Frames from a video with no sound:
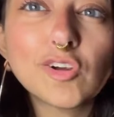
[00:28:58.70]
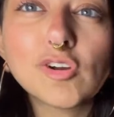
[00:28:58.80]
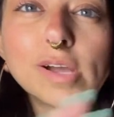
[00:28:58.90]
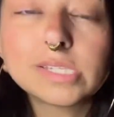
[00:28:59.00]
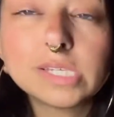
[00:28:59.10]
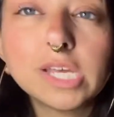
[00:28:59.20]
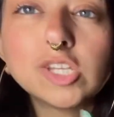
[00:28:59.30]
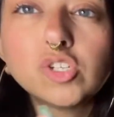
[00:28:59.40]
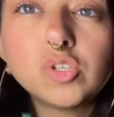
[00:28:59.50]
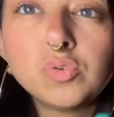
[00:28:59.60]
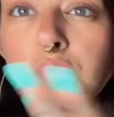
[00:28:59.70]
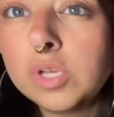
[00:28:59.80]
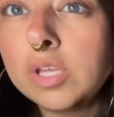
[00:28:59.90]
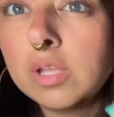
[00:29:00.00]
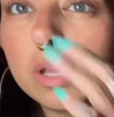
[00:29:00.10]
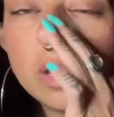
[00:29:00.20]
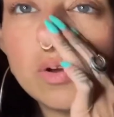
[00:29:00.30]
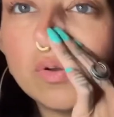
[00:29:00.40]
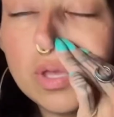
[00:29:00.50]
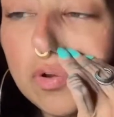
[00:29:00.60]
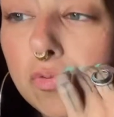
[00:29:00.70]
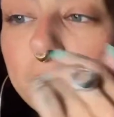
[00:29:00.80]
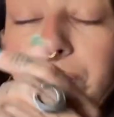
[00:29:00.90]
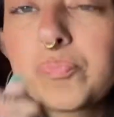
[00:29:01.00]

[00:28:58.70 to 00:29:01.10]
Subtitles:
cross to get to, you know, you.